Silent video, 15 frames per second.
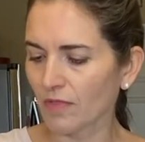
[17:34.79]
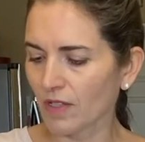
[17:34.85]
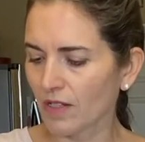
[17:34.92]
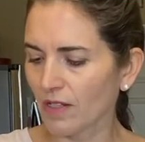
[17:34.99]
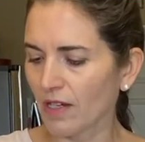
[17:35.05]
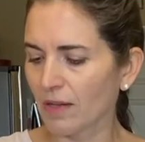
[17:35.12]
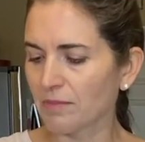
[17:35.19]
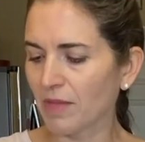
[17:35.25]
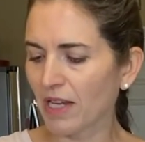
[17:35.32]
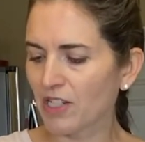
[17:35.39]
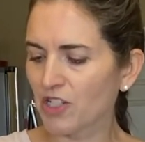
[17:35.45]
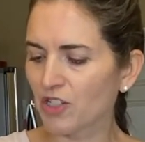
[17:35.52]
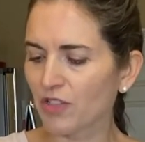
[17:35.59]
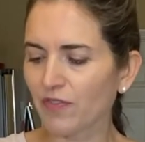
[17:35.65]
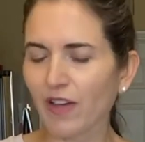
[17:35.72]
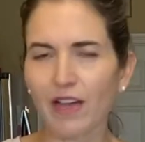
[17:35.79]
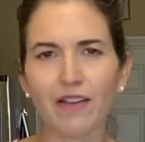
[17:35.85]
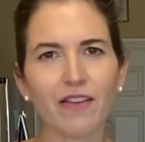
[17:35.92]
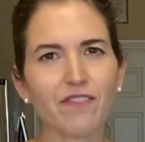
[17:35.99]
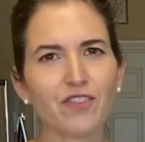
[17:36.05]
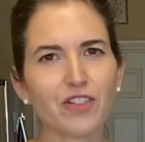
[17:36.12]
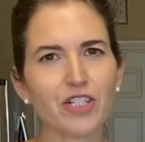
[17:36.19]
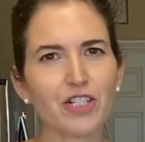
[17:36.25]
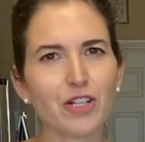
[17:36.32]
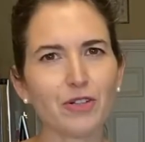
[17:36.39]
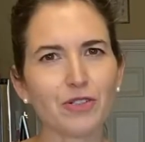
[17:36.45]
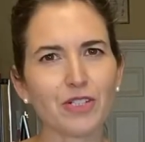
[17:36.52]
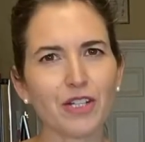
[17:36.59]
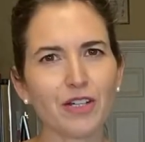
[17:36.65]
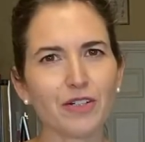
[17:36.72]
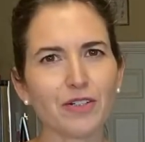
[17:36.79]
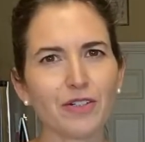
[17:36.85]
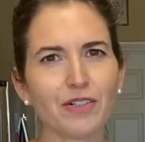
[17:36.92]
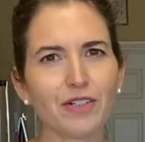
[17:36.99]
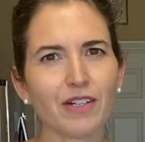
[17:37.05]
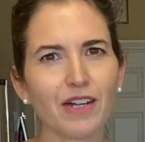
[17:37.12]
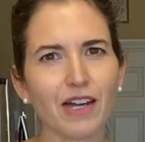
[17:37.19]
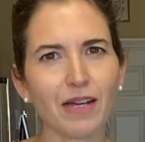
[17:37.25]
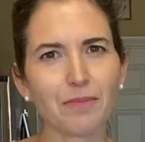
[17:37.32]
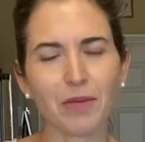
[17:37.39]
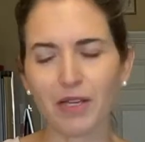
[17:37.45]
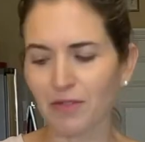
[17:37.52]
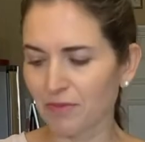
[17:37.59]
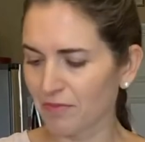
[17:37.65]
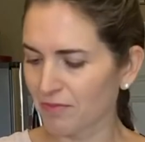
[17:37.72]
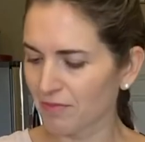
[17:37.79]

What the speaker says: I'm not sure if I have risotto on my